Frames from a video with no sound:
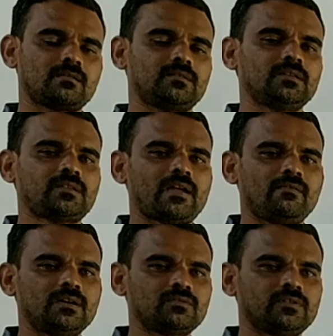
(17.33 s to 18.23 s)
just I
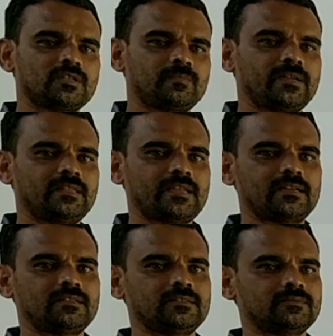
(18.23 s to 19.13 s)
want to explain
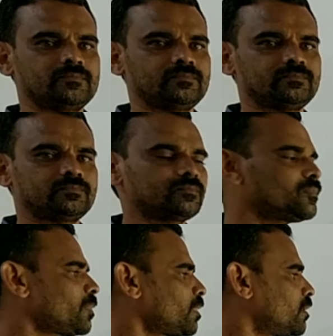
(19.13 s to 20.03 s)
that
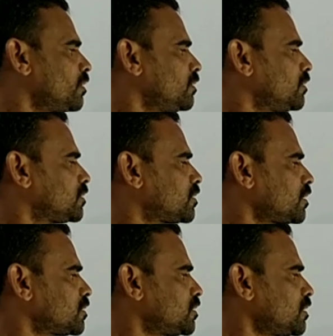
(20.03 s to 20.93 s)
the
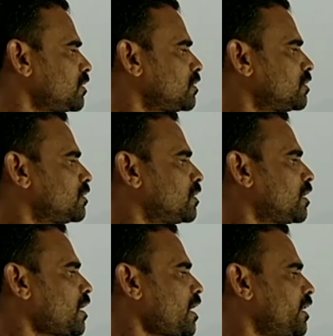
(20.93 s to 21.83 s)
structure
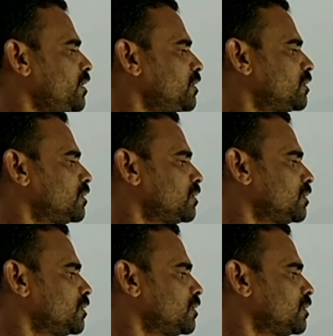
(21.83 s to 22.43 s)
and